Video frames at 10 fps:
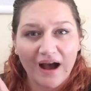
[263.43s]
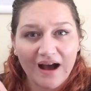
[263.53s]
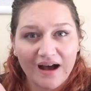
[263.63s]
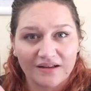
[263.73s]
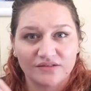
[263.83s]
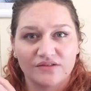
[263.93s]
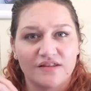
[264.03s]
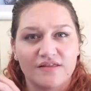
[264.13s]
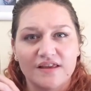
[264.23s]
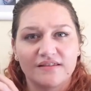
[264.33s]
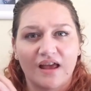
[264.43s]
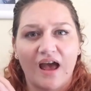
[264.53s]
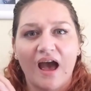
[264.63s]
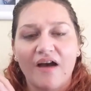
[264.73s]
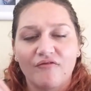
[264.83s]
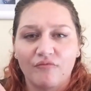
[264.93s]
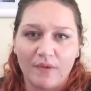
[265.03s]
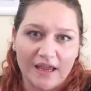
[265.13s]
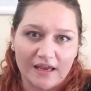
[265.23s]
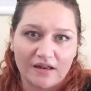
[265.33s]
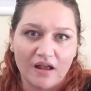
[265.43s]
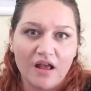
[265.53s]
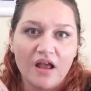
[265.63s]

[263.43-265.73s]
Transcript: past, the things that have been.